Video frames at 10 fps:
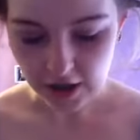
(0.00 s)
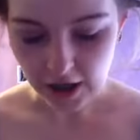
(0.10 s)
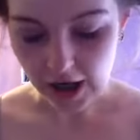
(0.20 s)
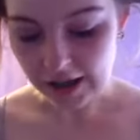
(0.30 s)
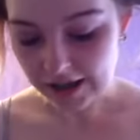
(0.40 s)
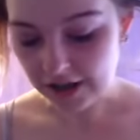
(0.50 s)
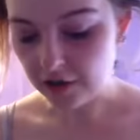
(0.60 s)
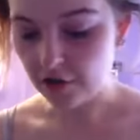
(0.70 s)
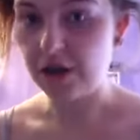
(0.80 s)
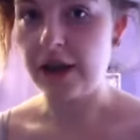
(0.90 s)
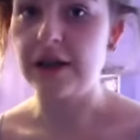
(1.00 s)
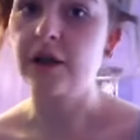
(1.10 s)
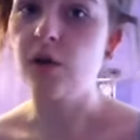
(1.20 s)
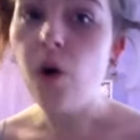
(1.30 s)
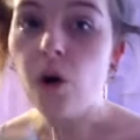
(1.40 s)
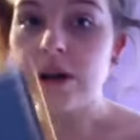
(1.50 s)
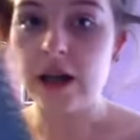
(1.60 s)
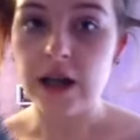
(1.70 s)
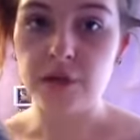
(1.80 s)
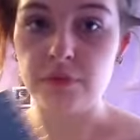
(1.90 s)
I need to start getting
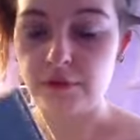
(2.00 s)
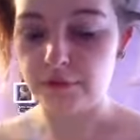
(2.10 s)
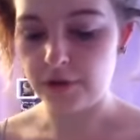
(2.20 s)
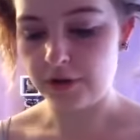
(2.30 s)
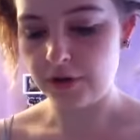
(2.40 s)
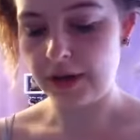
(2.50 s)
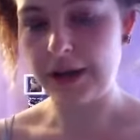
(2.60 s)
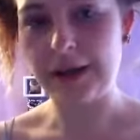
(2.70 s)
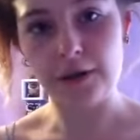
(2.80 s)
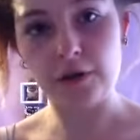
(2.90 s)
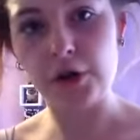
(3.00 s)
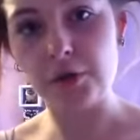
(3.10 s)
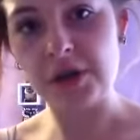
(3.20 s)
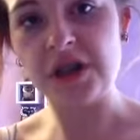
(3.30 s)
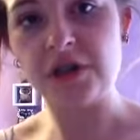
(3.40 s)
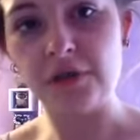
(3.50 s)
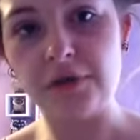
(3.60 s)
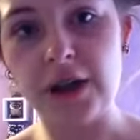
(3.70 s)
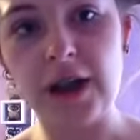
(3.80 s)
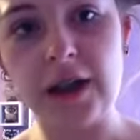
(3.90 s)
organised with like uni stuff,
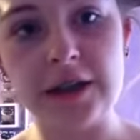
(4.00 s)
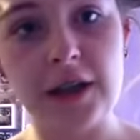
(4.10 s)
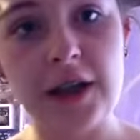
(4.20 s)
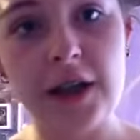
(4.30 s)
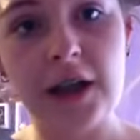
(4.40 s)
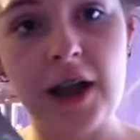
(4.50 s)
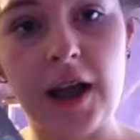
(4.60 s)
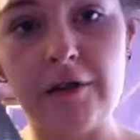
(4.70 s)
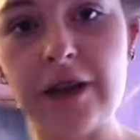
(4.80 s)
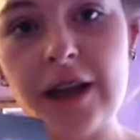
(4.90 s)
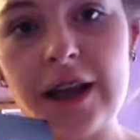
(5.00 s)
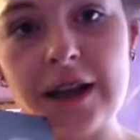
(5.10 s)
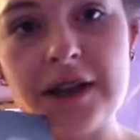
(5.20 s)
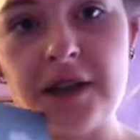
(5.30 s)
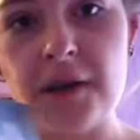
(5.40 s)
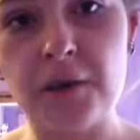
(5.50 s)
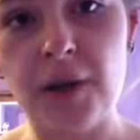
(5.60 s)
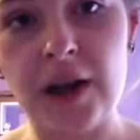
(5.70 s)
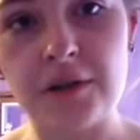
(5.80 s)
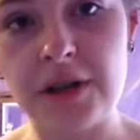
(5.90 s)
and I really like this. So
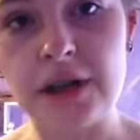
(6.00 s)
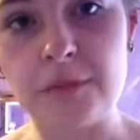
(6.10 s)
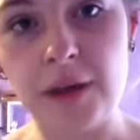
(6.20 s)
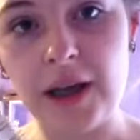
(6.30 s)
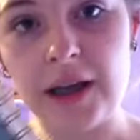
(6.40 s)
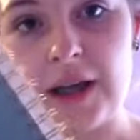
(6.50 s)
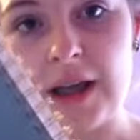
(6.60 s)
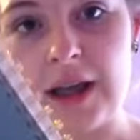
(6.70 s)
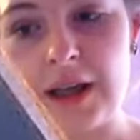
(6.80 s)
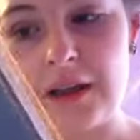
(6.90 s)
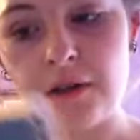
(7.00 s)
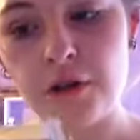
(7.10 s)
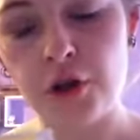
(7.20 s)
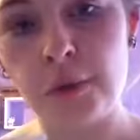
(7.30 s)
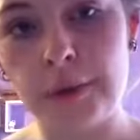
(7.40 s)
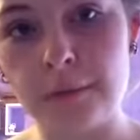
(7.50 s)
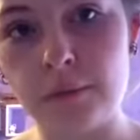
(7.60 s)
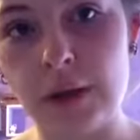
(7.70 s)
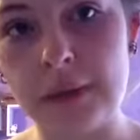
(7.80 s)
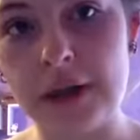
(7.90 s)
I don't need to buy a new one.
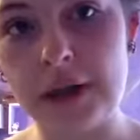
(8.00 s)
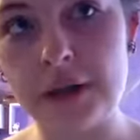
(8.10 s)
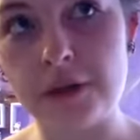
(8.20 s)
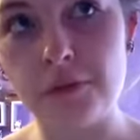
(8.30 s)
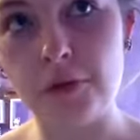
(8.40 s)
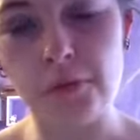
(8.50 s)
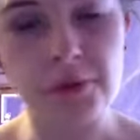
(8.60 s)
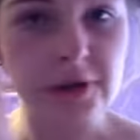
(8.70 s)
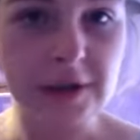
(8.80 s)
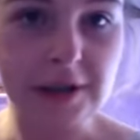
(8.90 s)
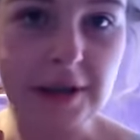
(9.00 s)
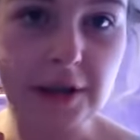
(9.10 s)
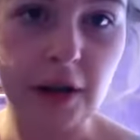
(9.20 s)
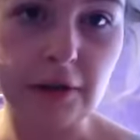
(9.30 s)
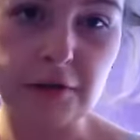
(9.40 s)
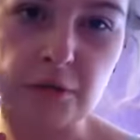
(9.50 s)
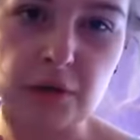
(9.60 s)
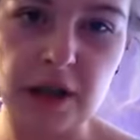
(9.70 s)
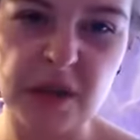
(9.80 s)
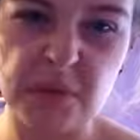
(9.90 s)
Well, I might need some more, but this I think will
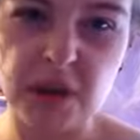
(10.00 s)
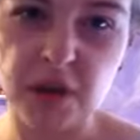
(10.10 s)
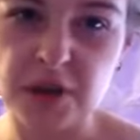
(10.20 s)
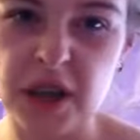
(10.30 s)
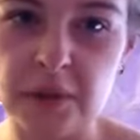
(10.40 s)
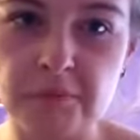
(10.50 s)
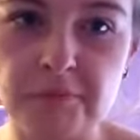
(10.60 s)
last me a long time.